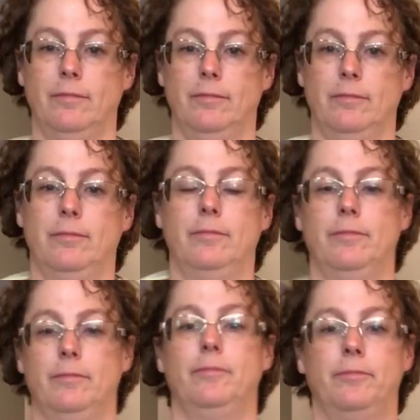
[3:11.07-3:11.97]
it's time to
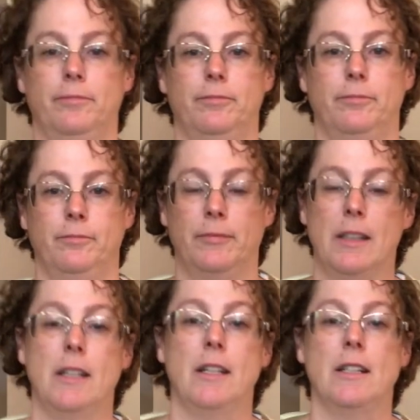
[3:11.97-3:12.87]
doff our
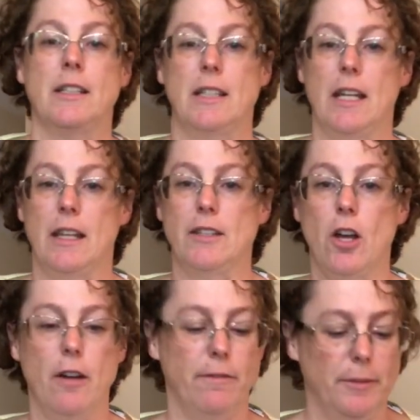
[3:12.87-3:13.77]
PPE. To take this
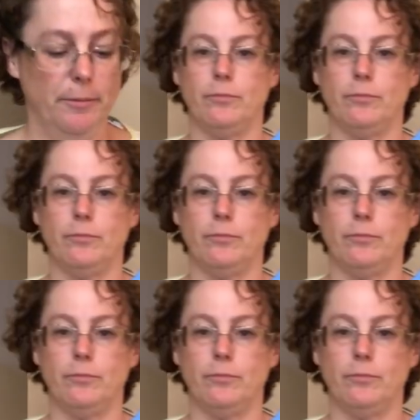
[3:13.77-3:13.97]
off,